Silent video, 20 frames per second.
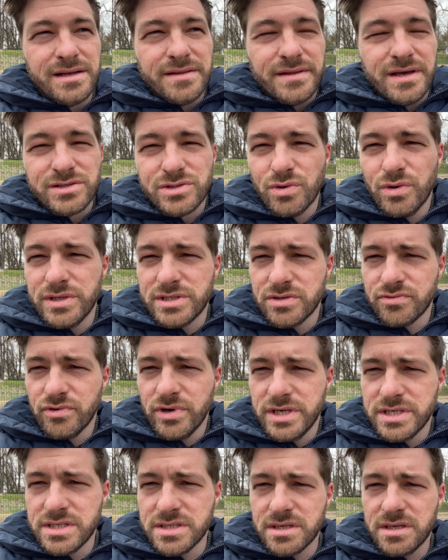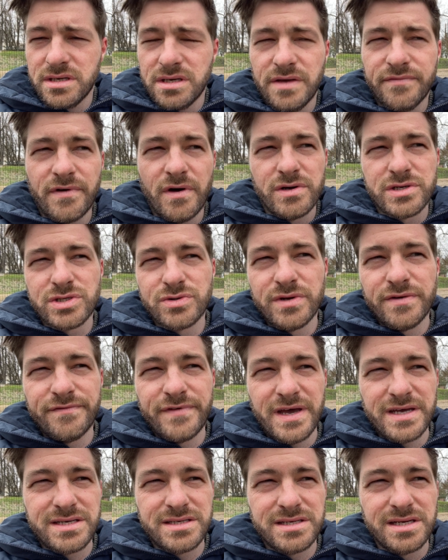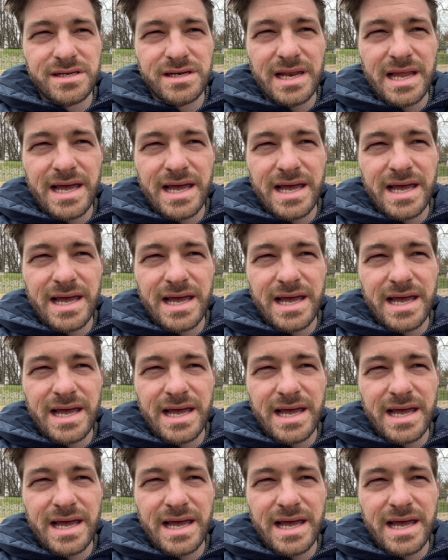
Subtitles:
There's always a risk. If I was to invest in